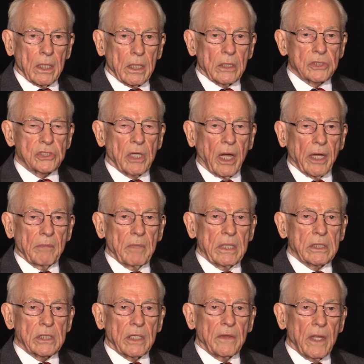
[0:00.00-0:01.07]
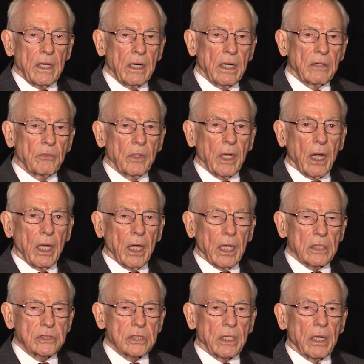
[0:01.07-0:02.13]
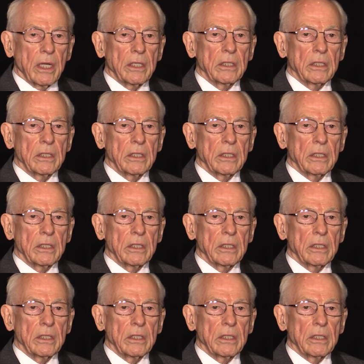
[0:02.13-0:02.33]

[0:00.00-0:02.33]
assignment, and then I realized that I